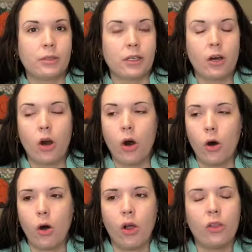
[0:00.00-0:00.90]
Like,
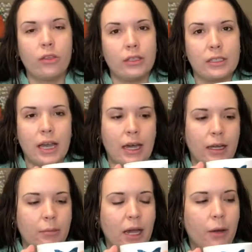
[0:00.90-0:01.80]
all the
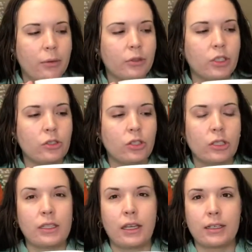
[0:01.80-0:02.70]
time. I would
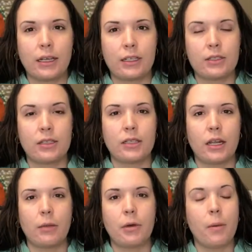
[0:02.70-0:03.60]
usually like, I used to
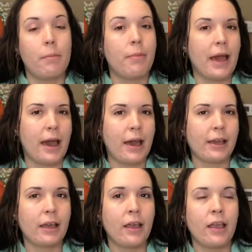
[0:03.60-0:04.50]
set up a
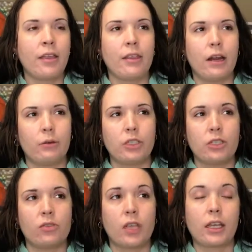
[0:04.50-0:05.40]
bag that I would
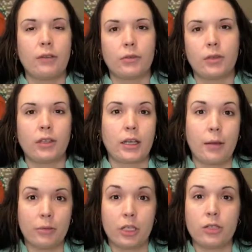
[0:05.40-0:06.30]
use like every week, like
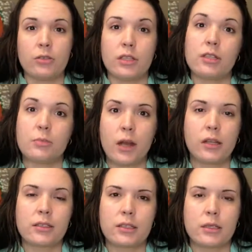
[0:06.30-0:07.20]
I'm gonna use these
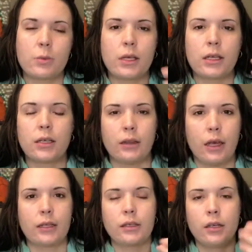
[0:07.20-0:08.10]
products this week. And
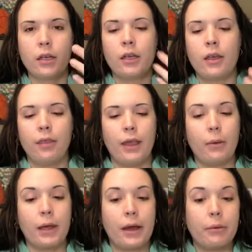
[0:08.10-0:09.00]
like, that
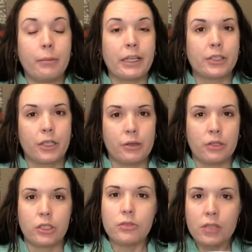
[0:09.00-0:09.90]
way I would make sure I
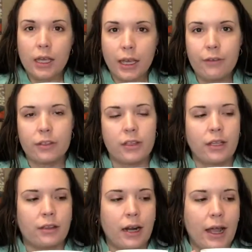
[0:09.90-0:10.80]
was using
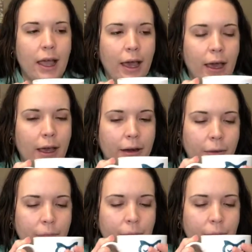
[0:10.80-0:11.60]
everything that I had.